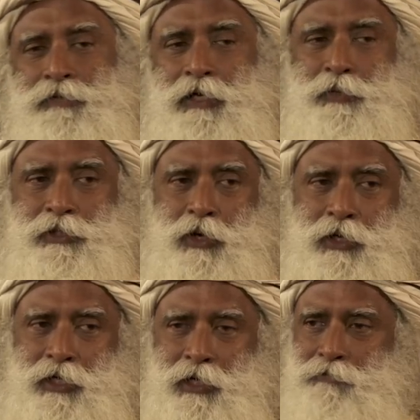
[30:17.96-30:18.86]
if that was
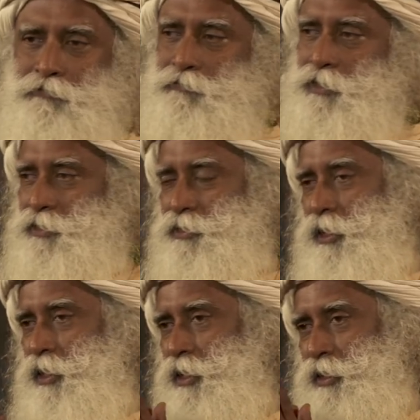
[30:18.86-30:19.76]
not enough, this
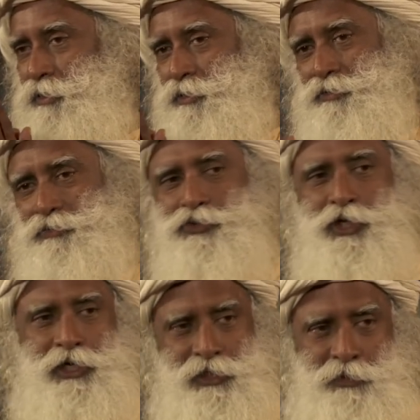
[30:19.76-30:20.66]
uh,
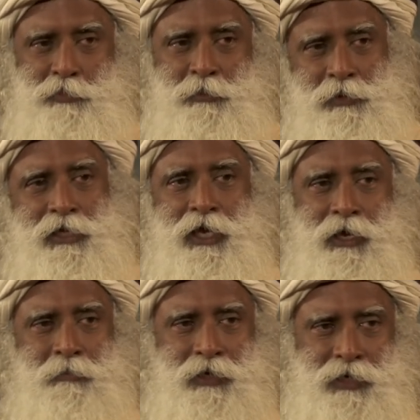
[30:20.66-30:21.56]
Sri Lankan people
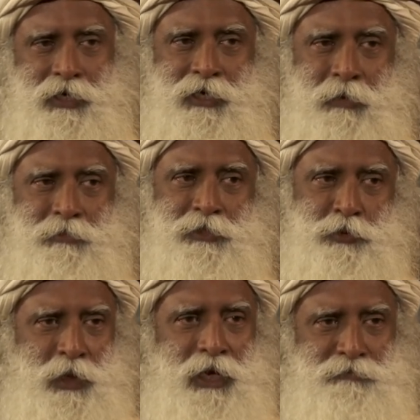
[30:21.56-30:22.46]
came and kidnapped his
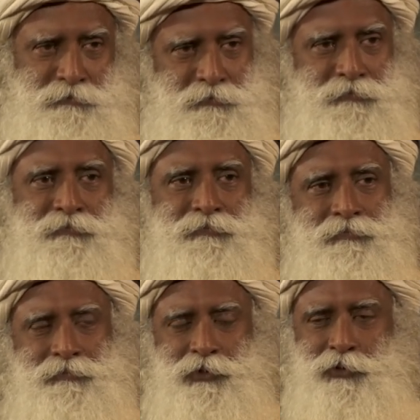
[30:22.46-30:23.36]
wife,
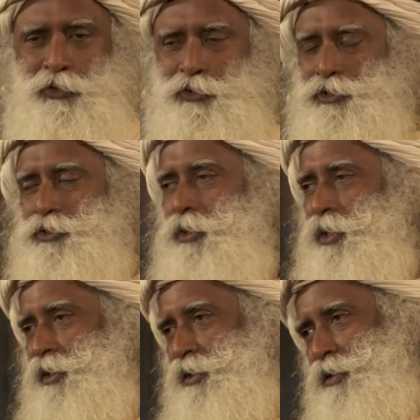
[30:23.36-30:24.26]
you know the
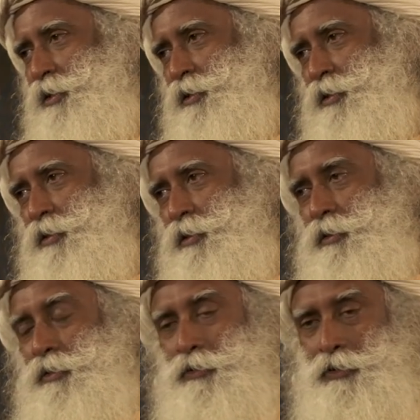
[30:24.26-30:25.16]
story.
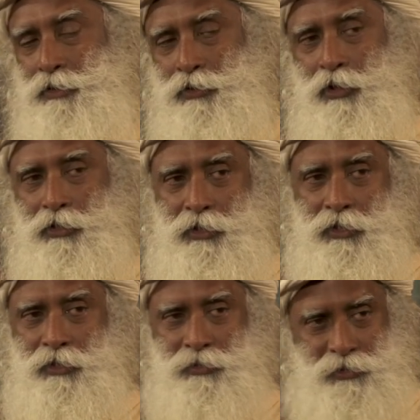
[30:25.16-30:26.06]
This is not
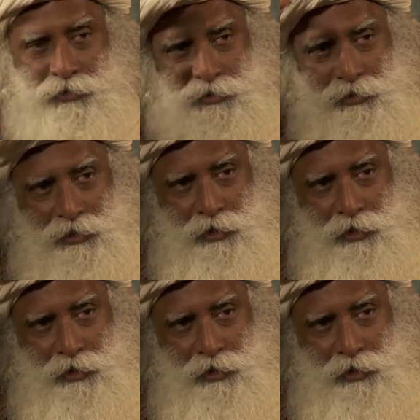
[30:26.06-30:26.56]
here, this is in